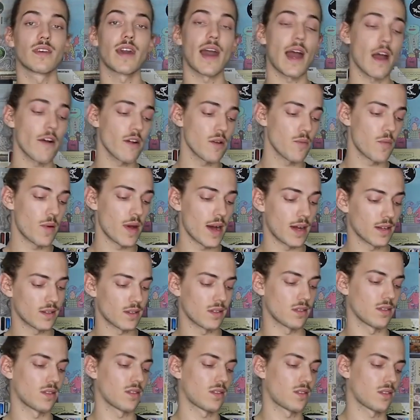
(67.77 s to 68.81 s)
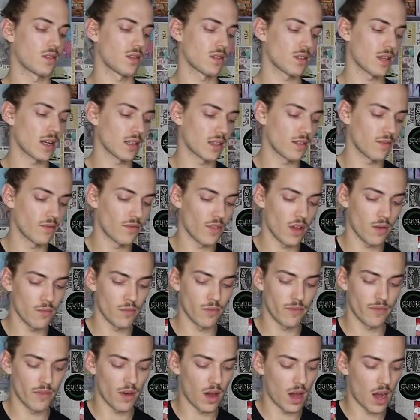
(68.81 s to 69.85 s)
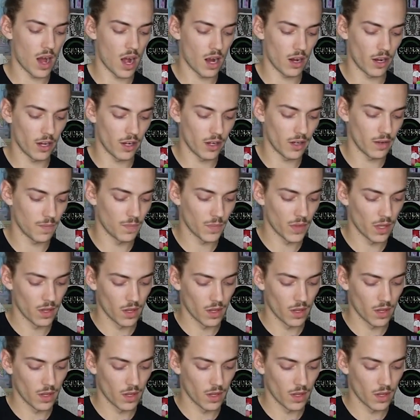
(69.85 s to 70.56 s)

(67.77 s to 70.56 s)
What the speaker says: carry pouches, just like they've done with the ArGo.